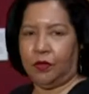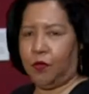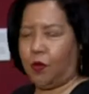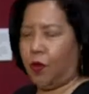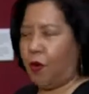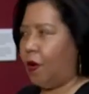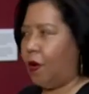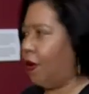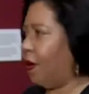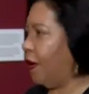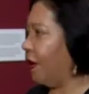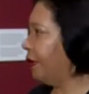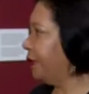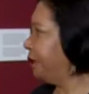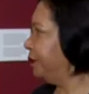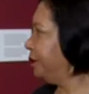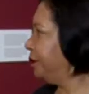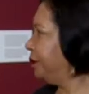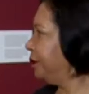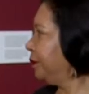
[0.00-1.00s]
the
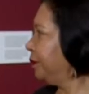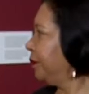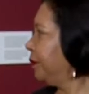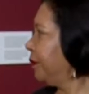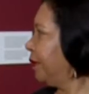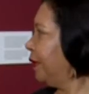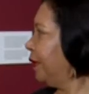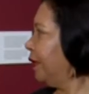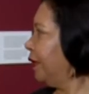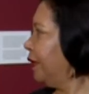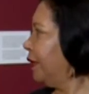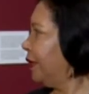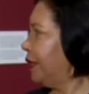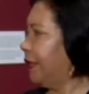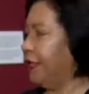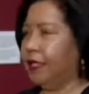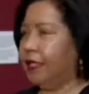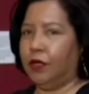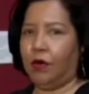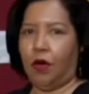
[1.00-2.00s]
wall.
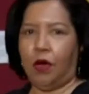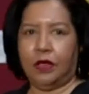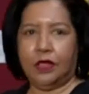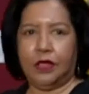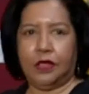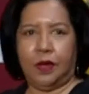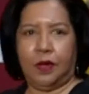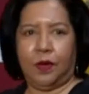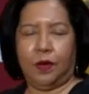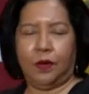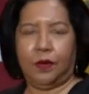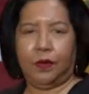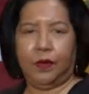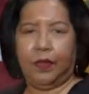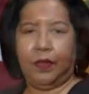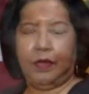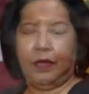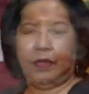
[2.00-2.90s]
It also